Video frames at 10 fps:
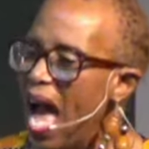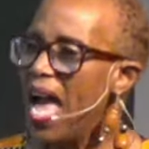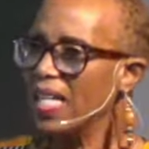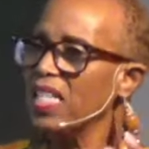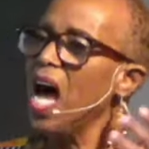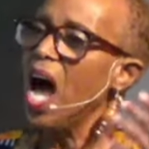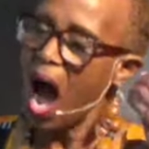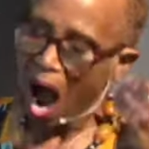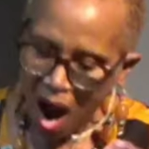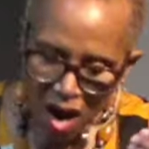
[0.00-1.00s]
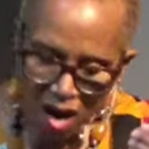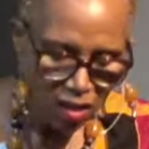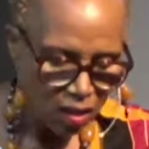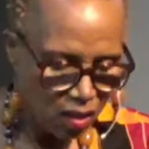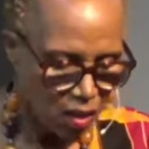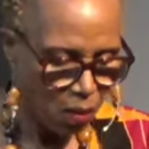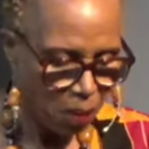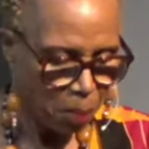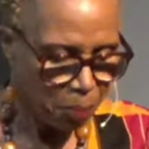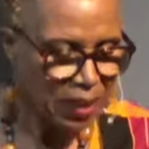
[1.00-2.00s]
And our
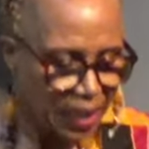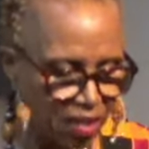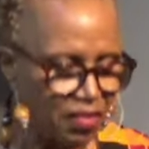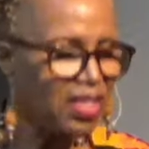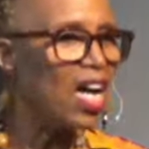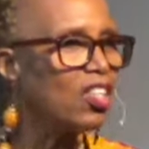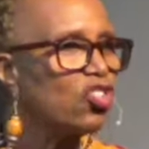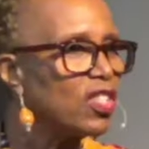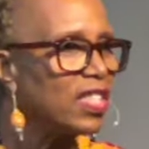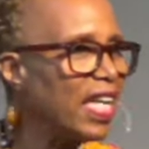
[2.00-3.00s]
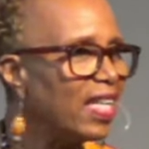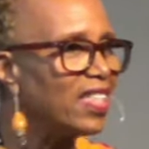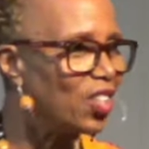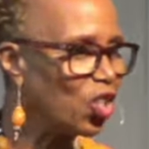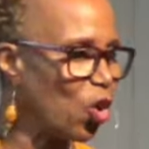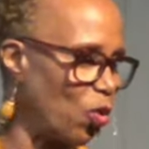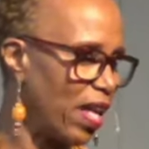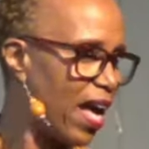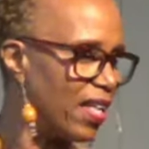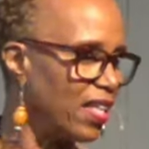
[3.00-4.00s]
beliefs understand and know
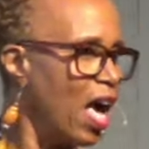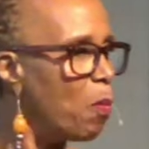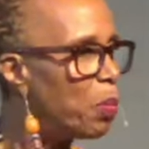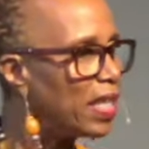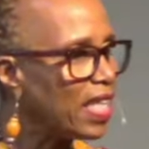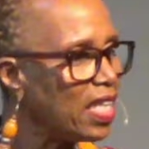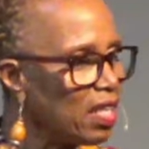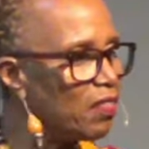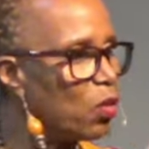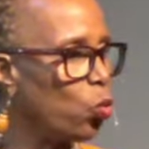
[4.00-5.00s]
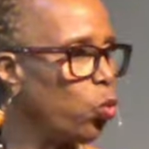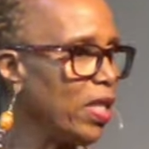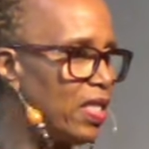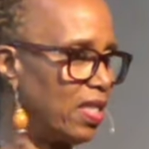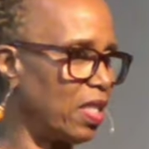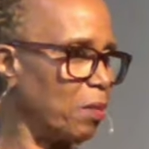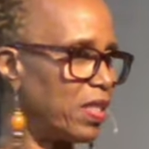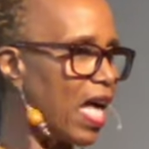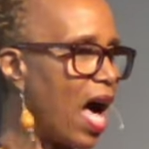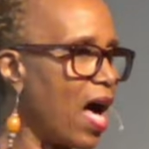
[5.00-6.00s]
that. But even we
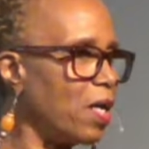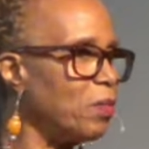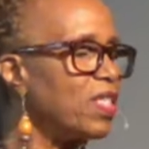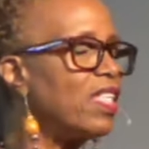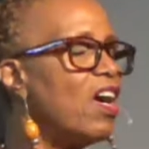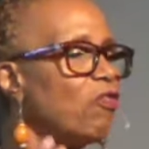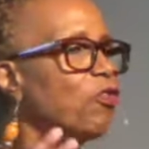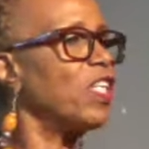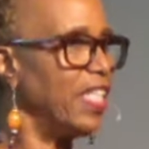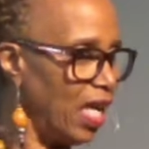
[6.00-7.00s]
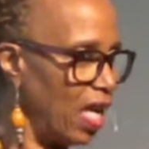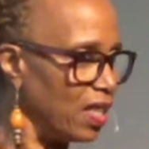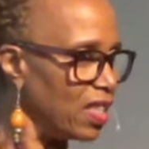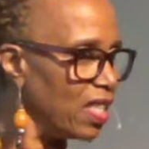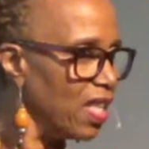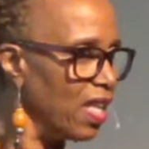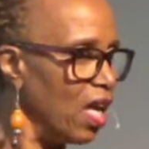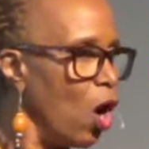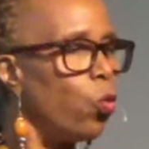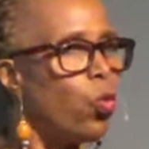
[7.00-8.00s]
sometimes forget.
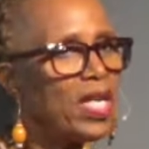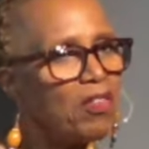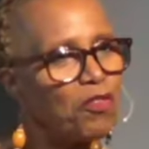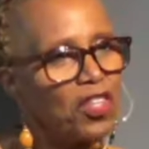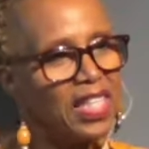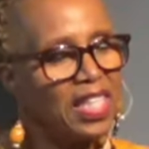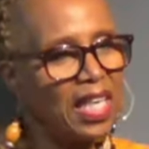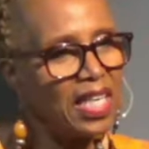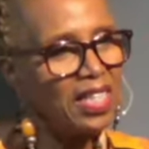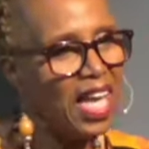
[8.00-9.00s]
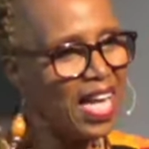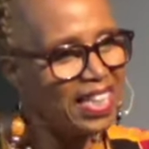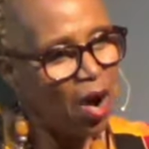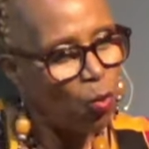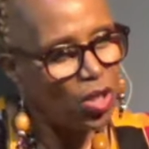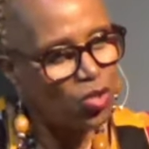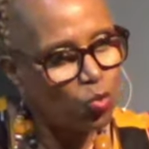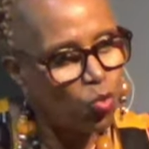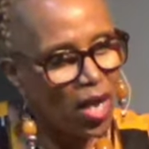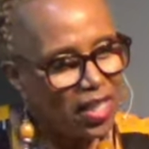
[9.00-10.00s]
We forget that what's
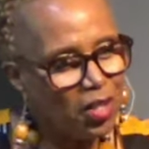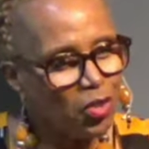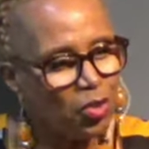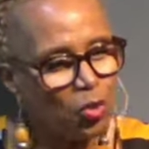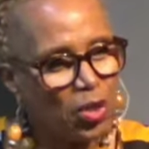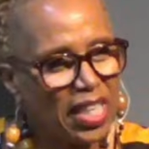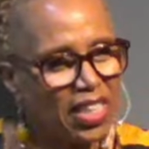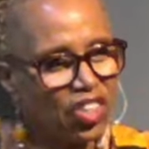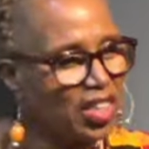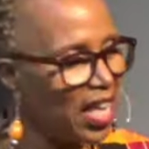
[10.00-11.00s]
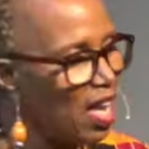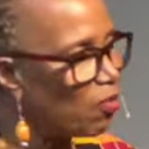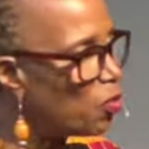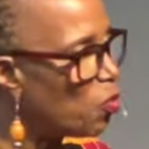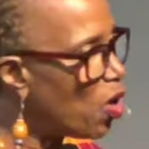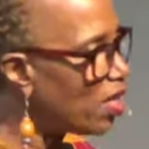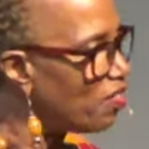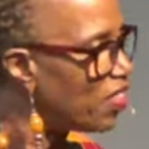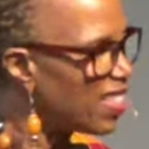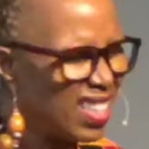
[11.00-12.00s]
running through each and every one
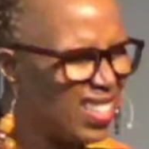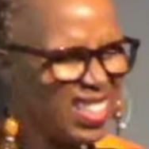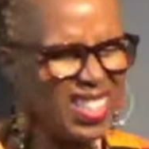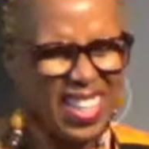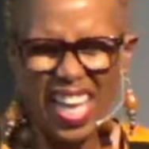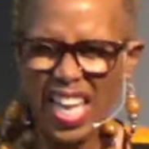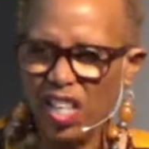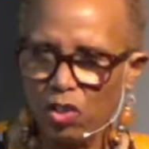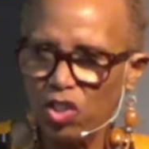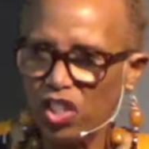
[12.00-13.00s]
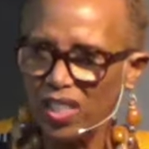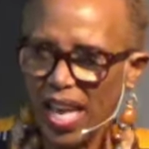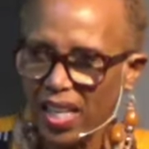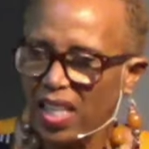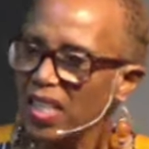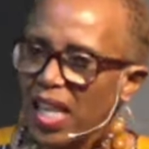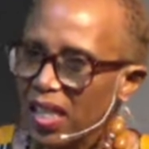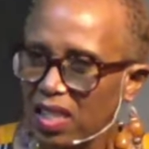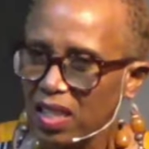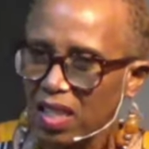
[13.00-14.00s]
of us is this energy that
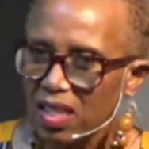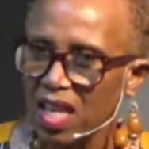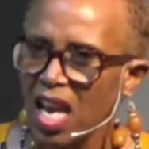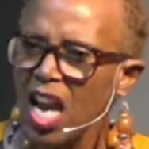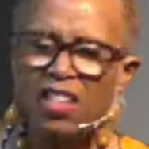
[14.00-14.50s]
connects us.